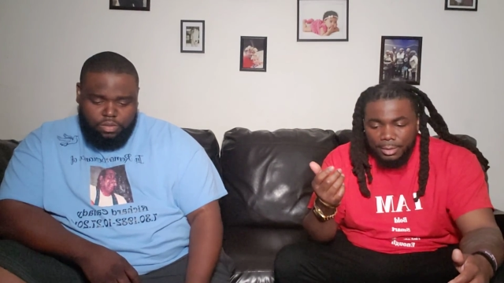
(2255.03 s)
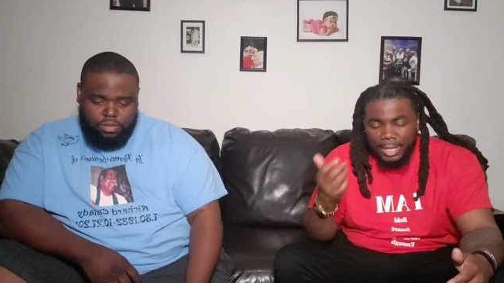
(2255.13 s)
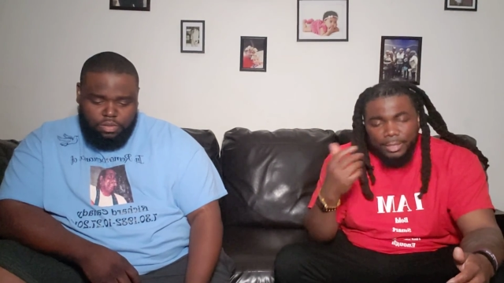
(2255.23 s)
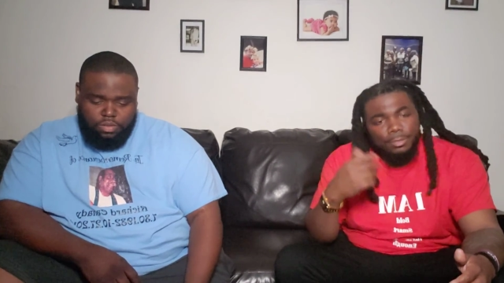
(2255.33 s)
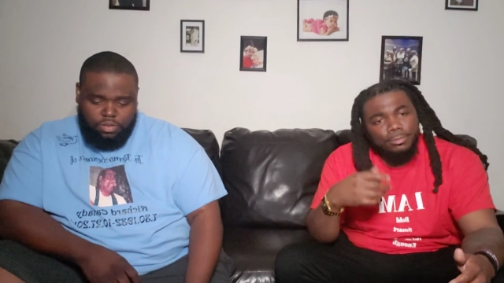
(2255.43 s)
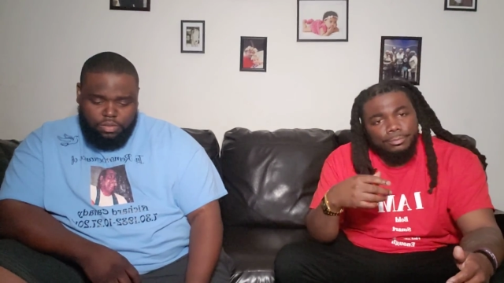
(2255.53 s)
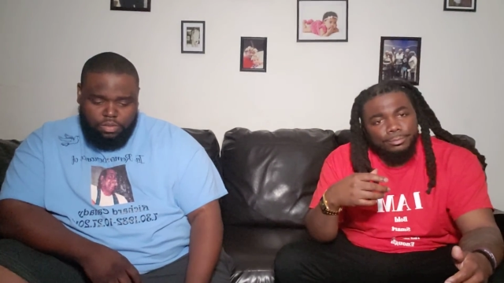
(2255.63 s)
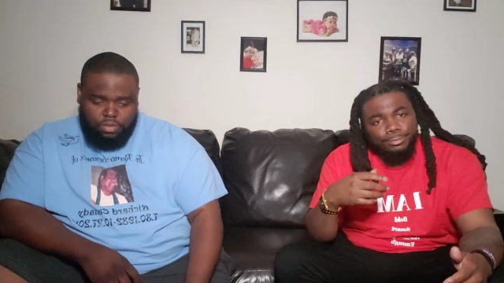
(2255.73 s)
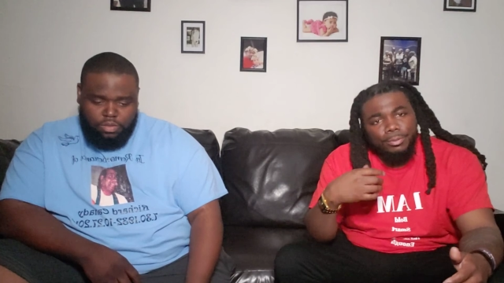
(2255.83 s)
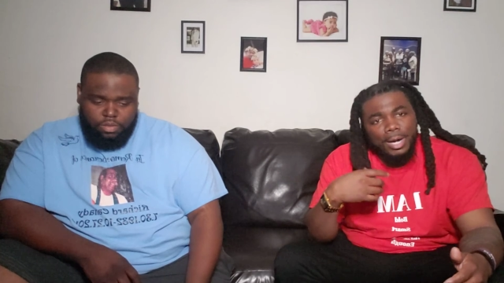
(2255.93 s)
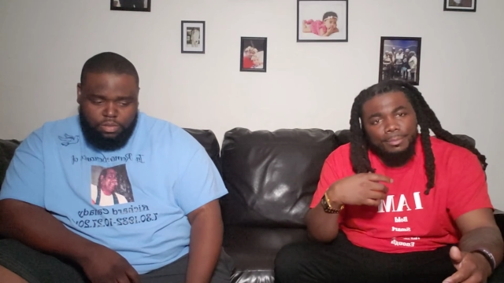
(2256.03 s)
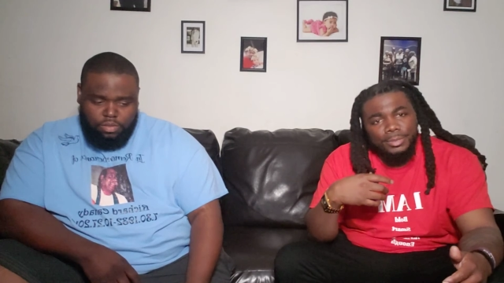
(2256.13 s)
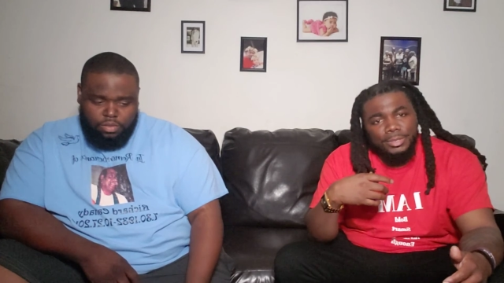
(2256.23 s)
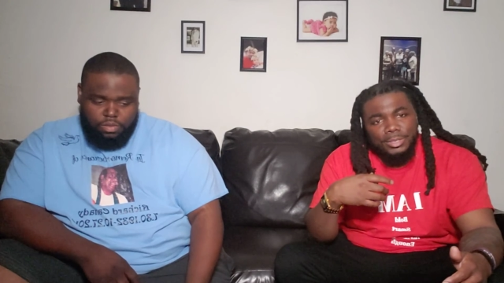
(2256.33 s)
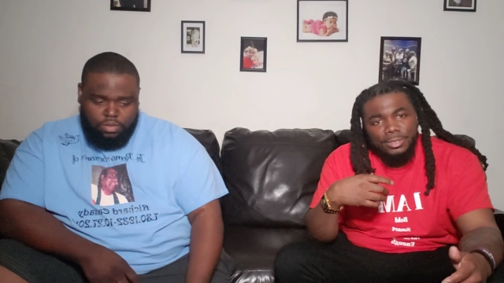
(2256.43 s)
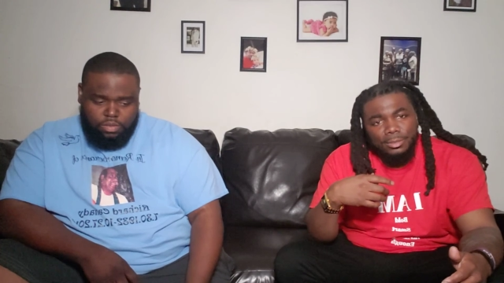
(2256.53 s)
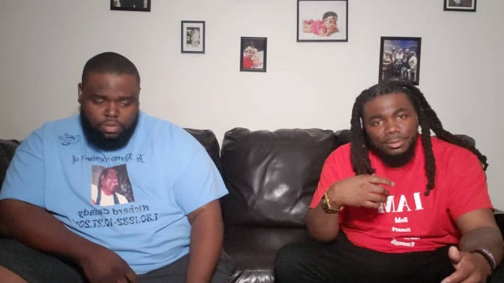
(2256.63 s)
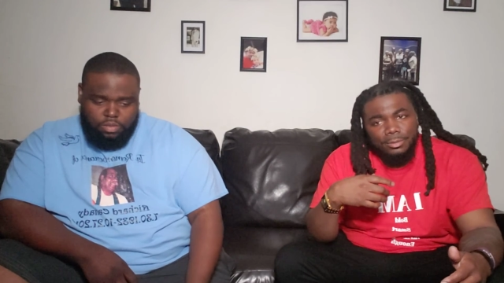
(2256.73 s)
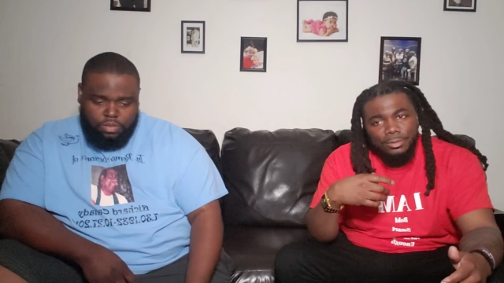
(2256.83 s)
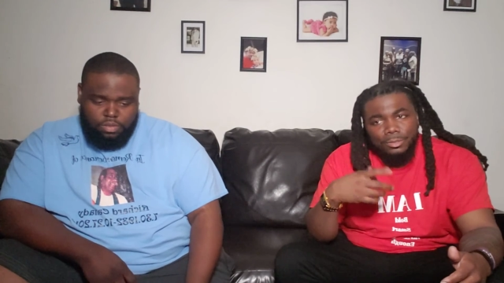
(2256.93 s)
Speaker 1: I don't promise
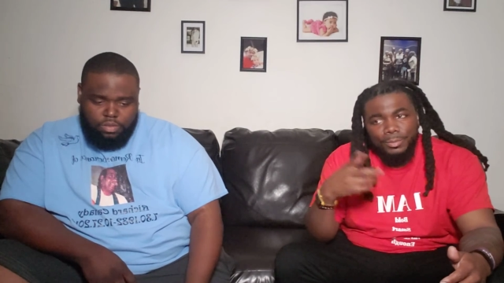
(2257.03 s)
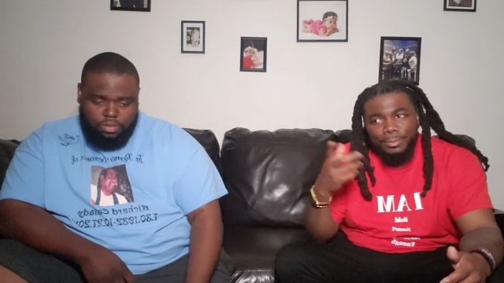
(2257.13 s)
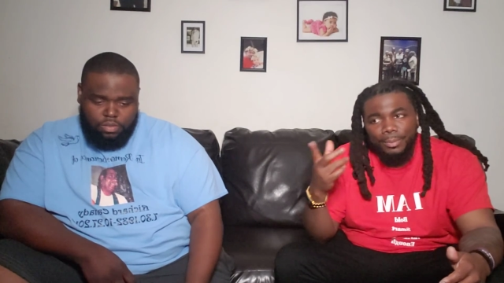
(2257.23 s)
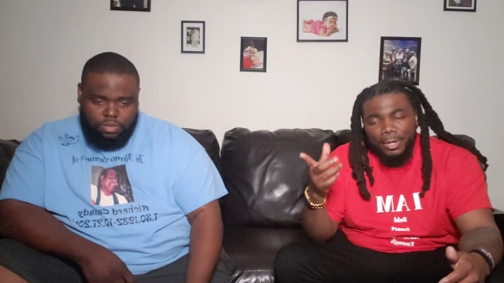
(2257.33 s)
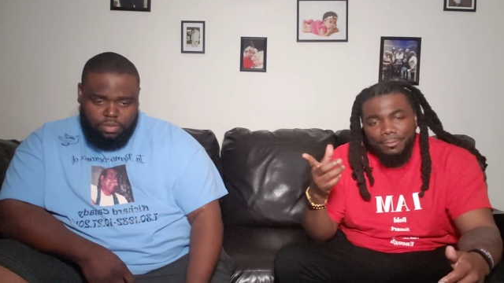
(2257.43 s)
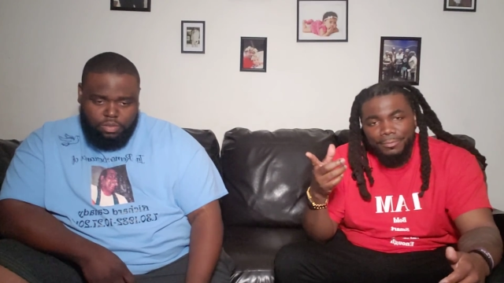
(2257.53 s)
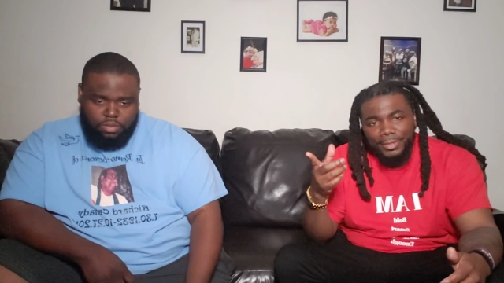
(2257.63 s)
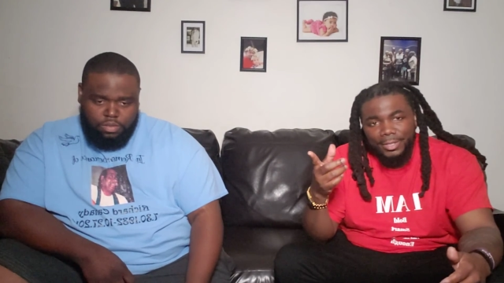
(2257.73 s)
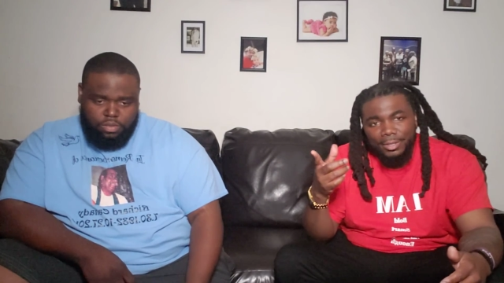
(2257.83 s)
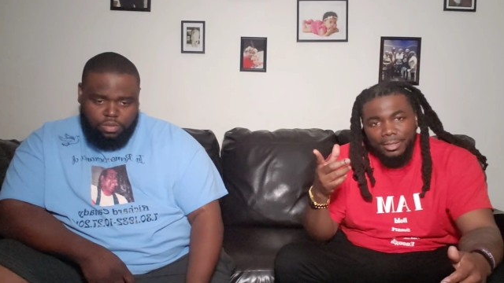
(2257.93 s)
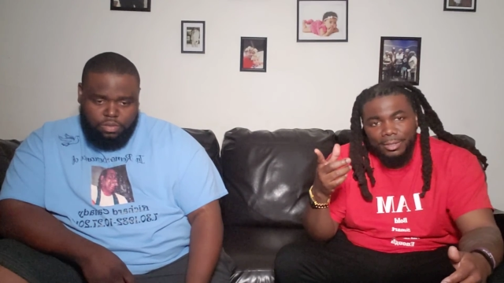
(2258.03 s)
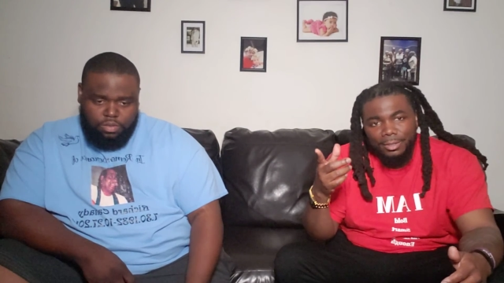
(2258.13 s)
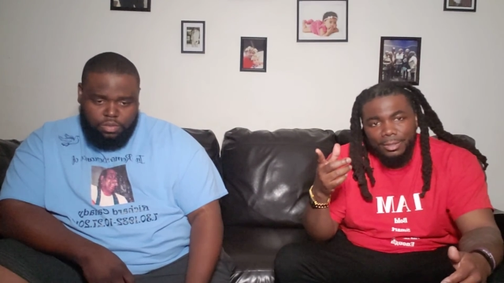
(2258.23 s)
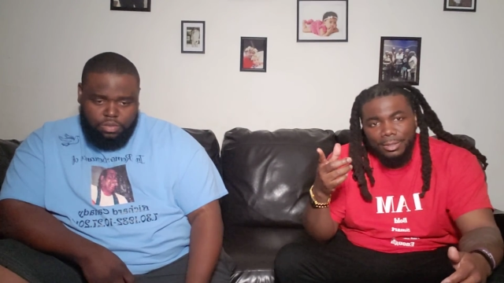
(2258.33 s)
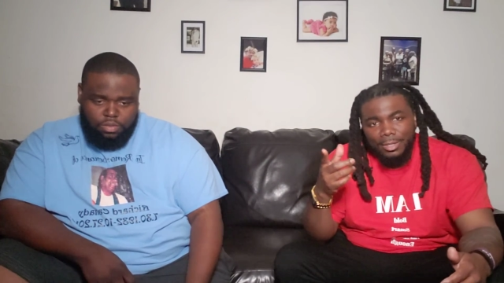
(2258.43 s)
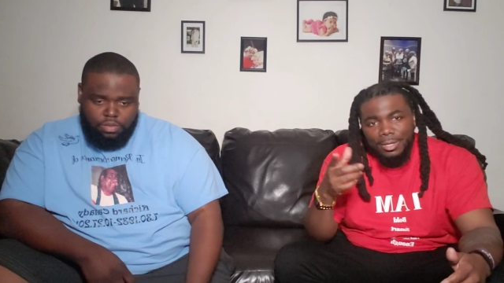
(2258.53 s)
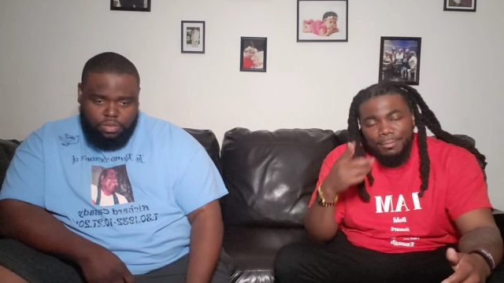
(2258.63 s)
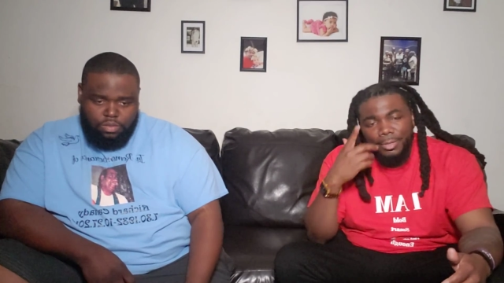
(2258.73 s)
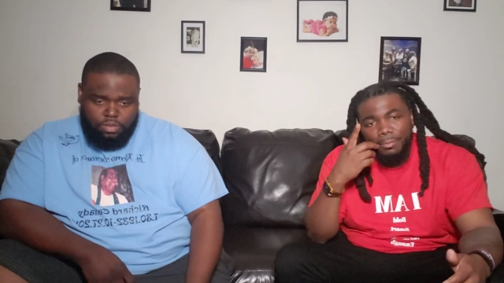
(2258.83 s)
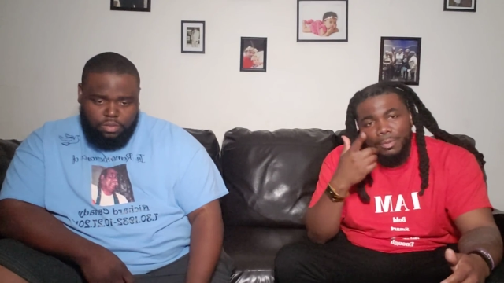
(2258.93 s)
to be perfect,
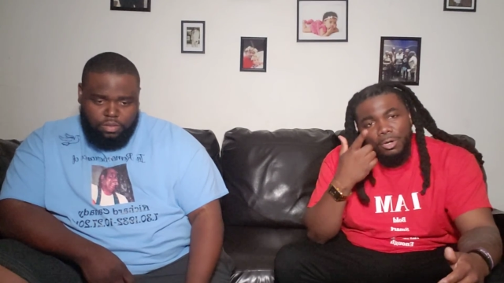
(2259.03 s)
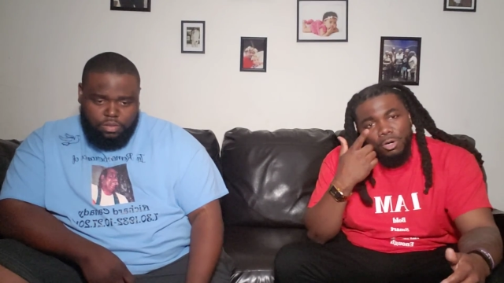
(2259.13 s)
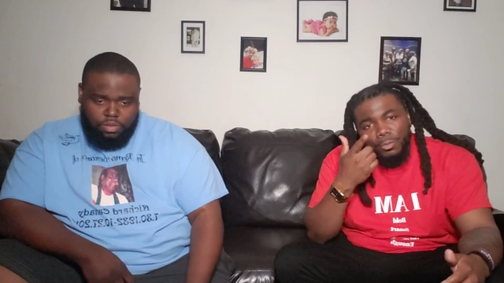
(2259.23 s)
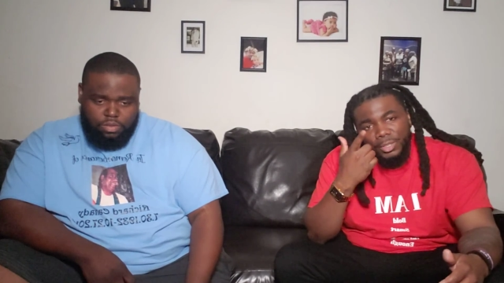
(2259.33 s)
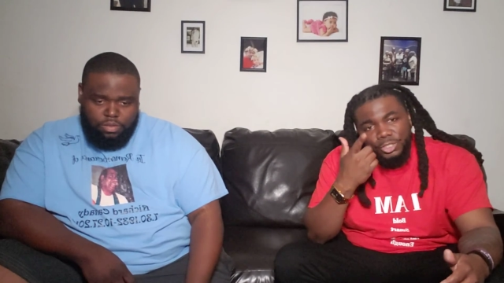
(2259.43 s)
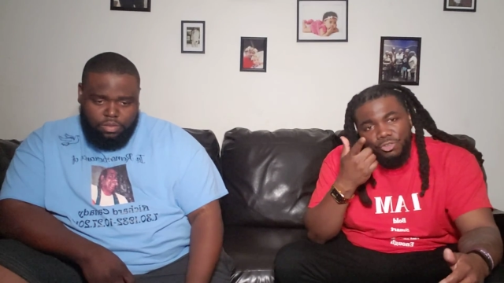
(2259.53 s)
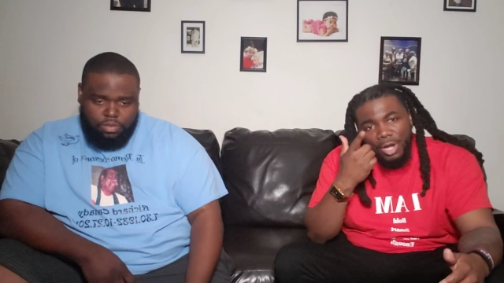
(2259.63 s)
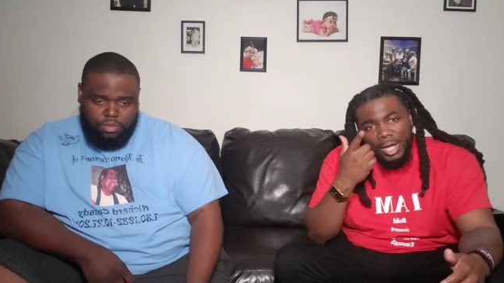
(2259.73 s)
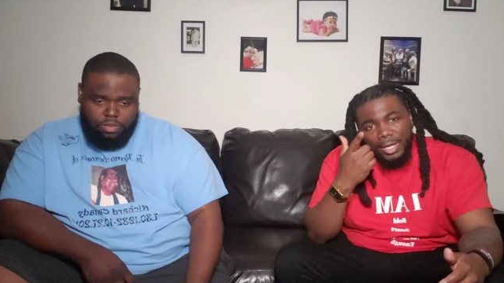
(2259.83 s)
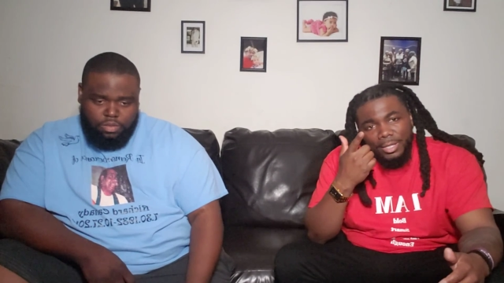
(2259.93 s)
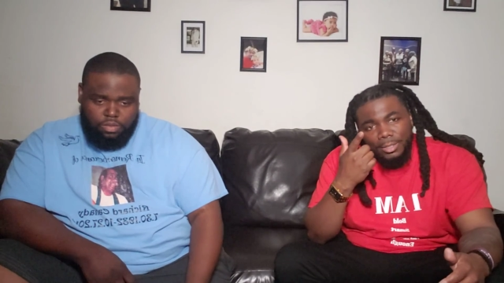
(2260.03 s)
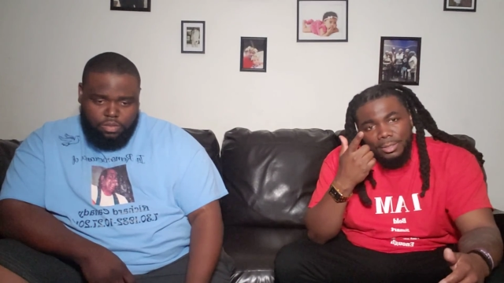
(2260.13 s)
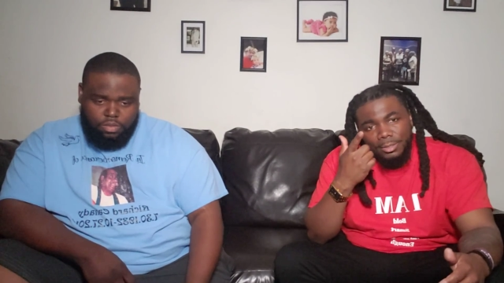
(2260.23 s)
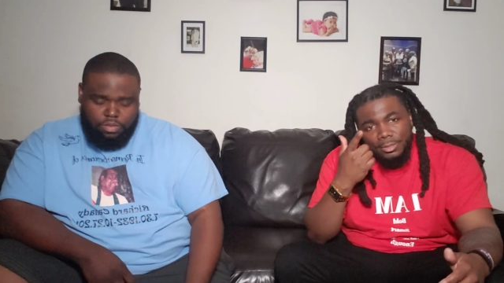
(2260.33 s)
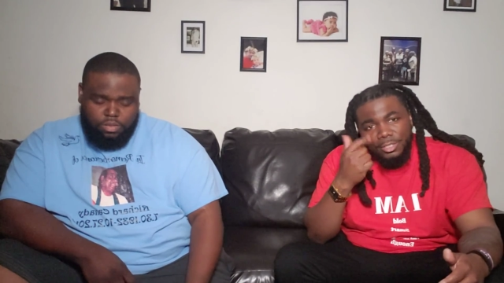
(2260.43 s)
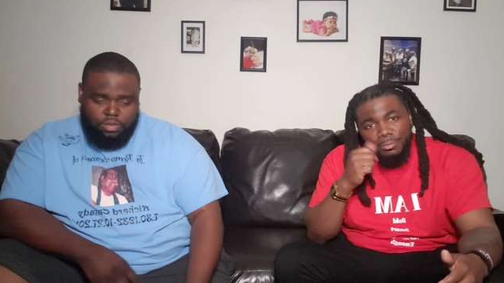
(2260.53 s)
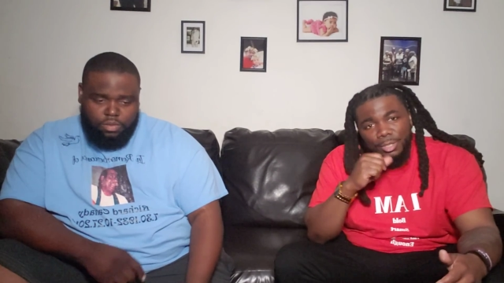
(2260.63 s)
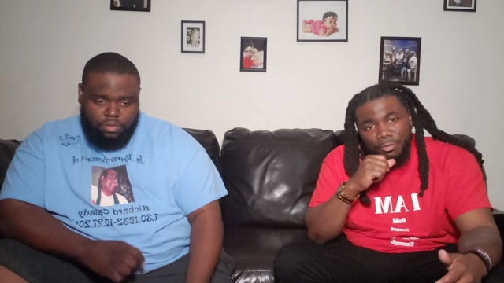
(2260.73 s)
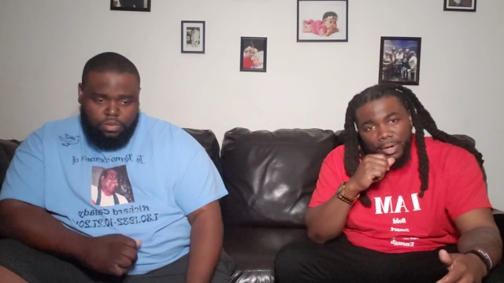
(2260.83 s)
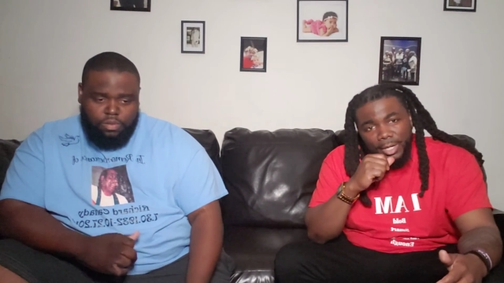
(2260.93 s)
but I'm gonna always try to
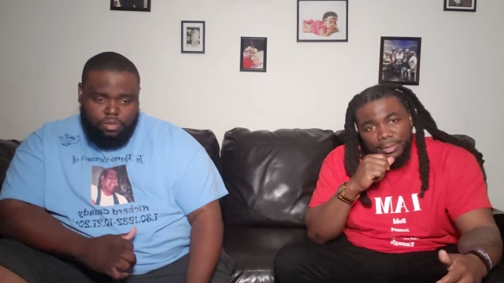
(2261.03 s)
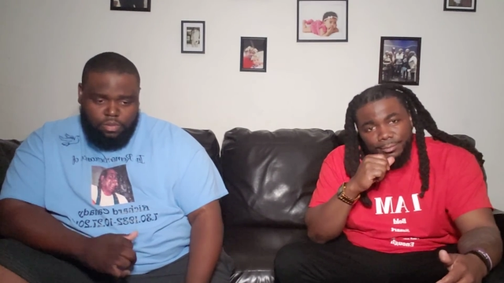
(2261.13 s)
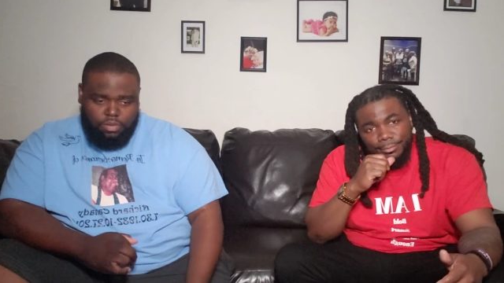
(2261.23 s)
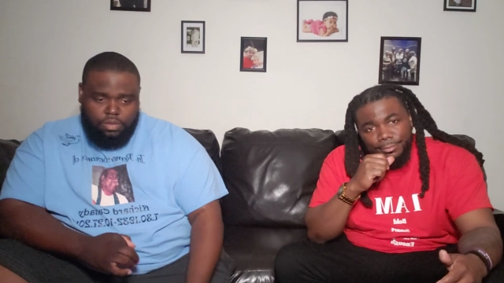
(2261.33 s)
be great.